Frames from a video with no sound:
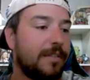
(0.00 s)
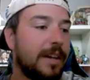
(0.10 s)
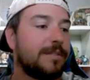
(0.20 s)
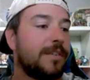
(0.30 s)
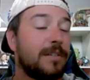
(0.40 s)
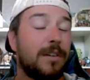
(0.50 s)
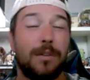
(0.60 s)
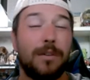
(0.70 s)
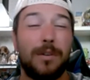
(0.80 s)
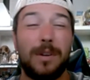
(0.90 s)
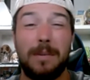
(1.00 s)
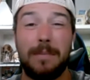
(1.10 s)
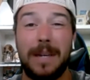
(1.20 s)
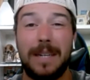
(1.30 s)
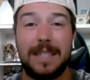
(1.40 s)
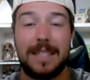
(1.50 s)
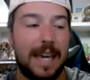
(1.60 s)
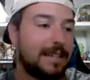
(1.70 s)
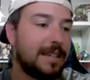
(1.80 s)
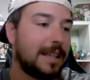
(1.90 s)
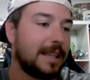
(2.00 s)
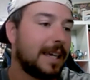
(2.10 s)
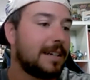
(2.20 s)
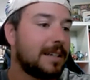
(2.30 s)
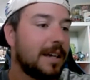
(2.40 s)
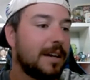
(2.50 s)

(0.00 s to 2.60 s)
530 meters gained is elite.